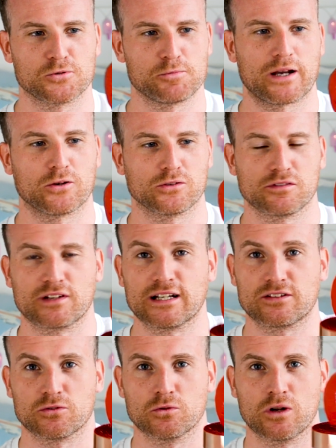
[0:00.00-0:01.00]
speckles of
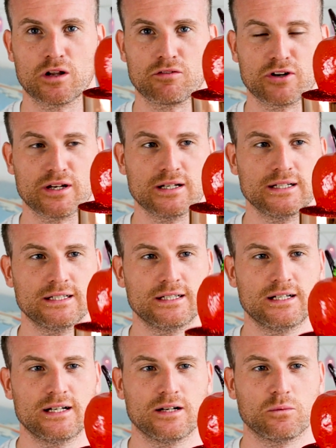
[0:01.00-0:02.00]
glitter all over it,
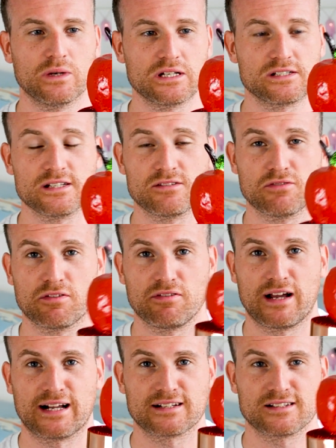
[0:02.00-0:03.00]
which did
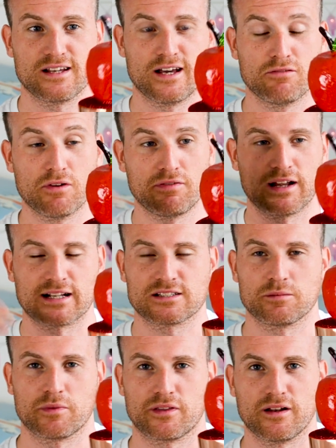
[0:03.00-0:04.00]
reflect
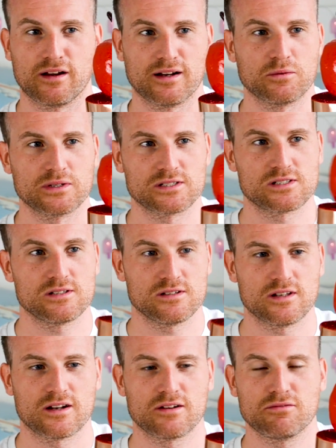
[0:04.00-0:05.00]
some of the light, which,
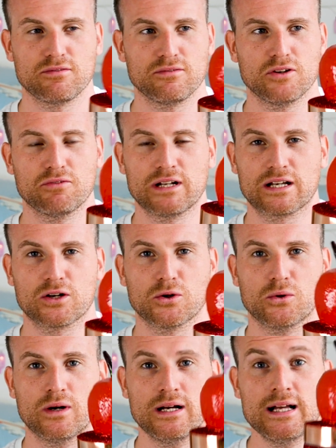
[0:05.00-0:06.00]
you know, looked really
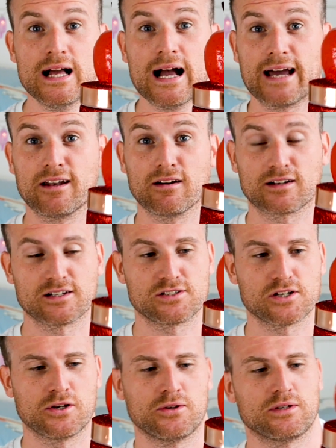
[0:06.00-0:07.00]
cool. And like I
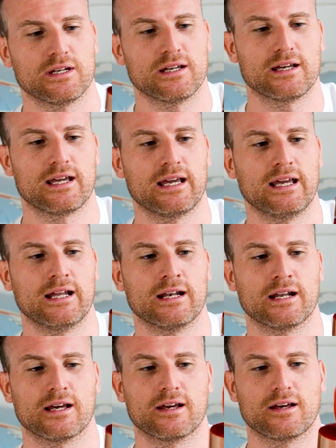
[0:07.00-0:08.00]
showed
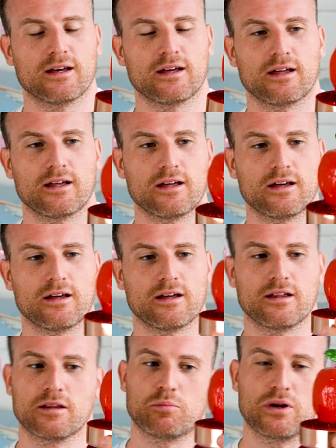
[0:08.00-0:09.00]
in
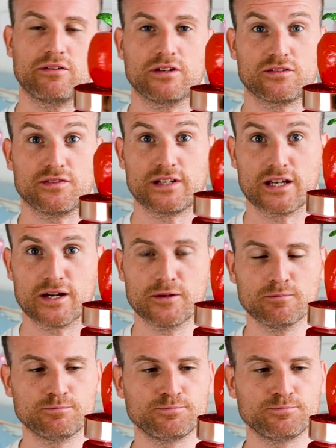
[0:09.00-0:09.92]
the previous video,